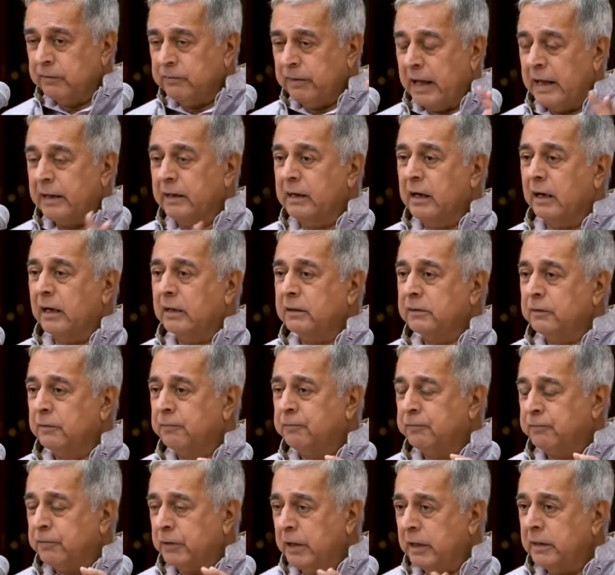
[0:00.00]
the vanguard, the
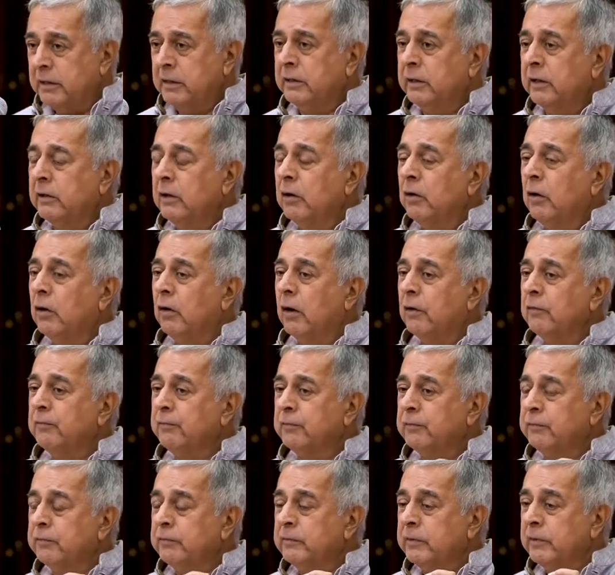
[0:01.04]
front of
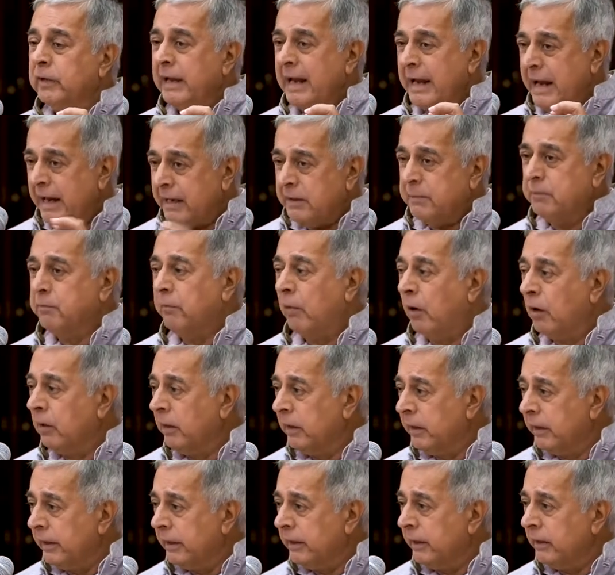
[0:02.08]
hate
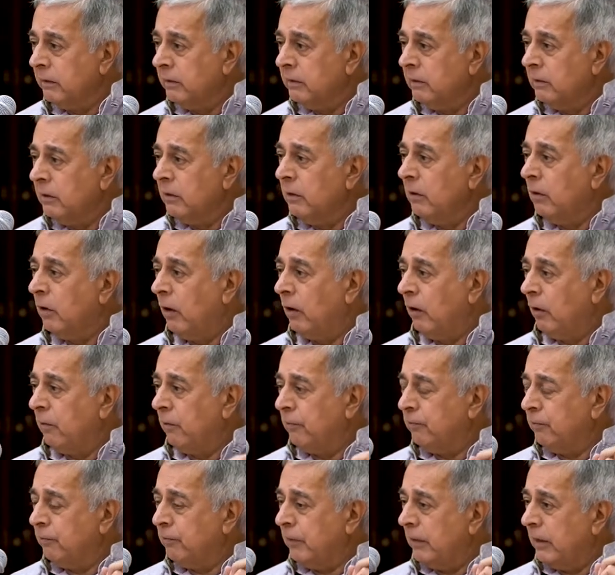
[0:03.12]
mongering,
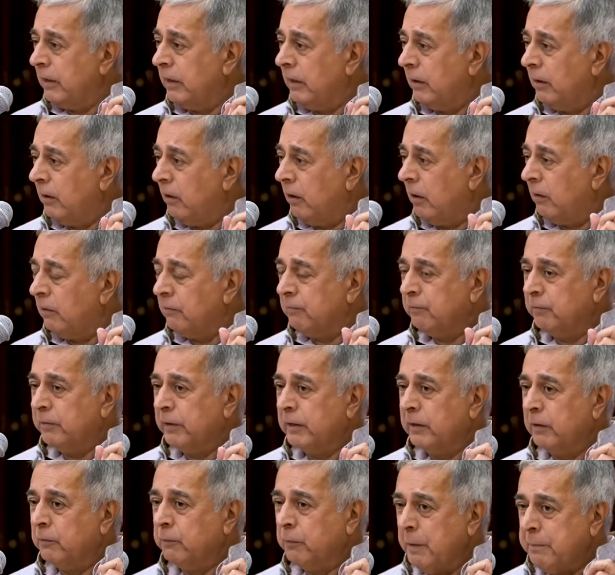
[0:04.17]
of
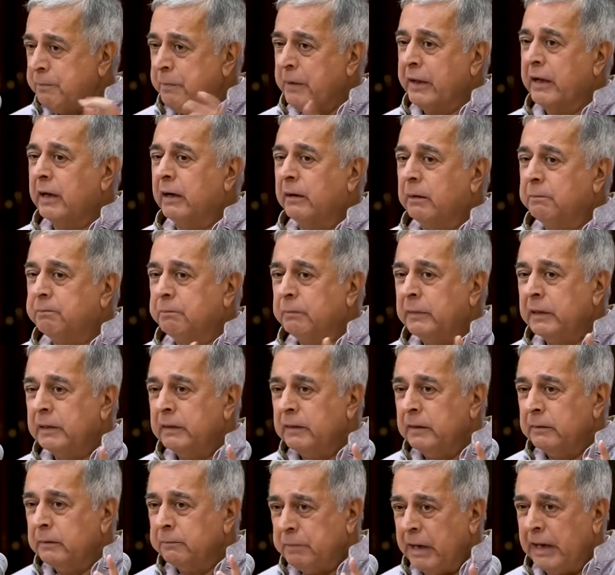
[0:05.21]
whipping up
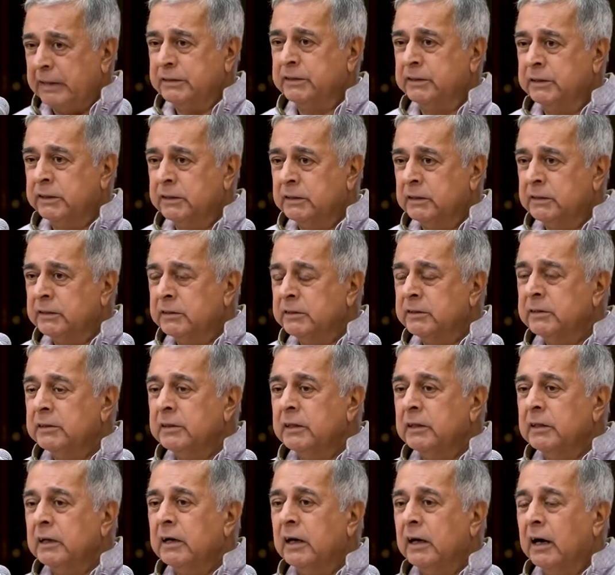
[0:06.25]
passions
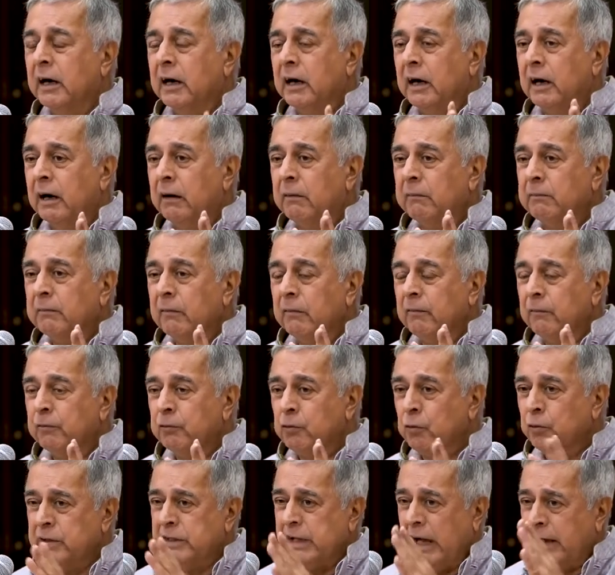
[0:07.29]

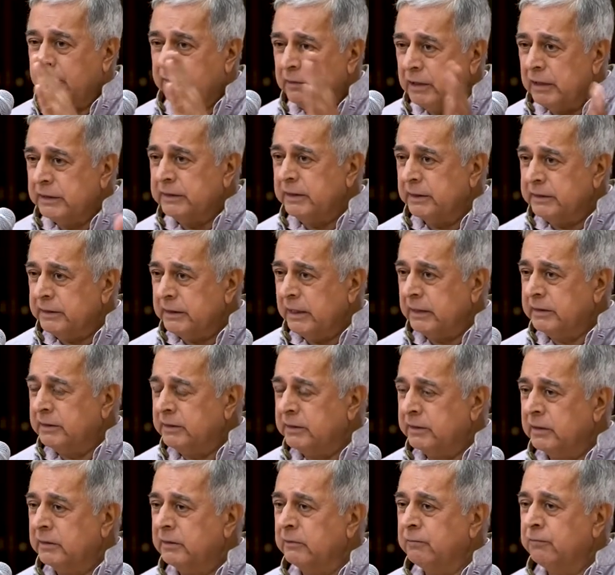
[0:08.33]
to divert
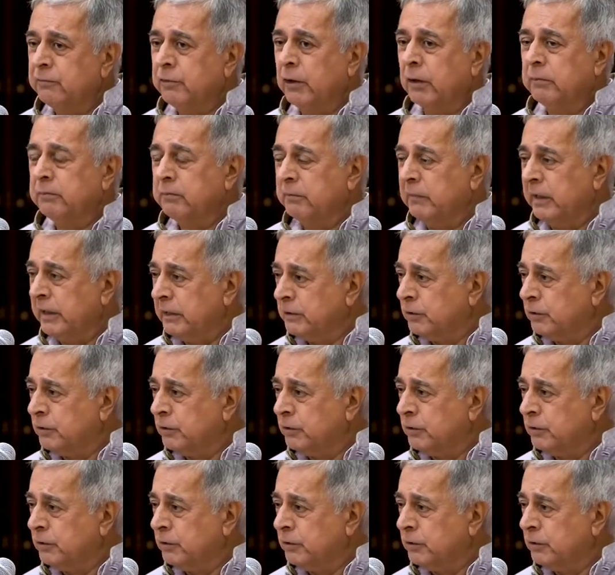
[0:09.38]
attention from